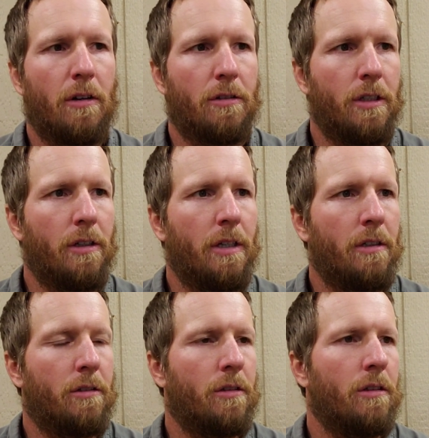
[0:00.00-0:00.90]
a
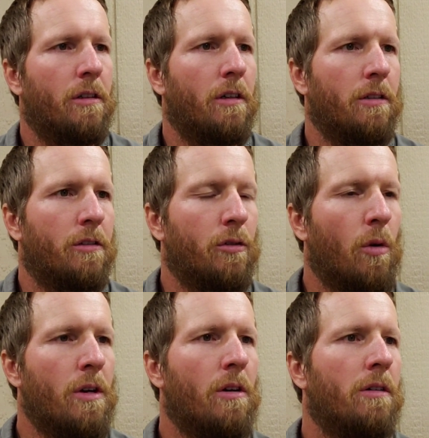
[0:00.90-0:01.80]
series on
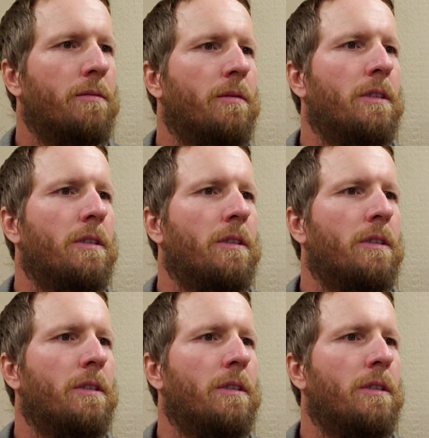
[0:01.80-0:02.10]
soil.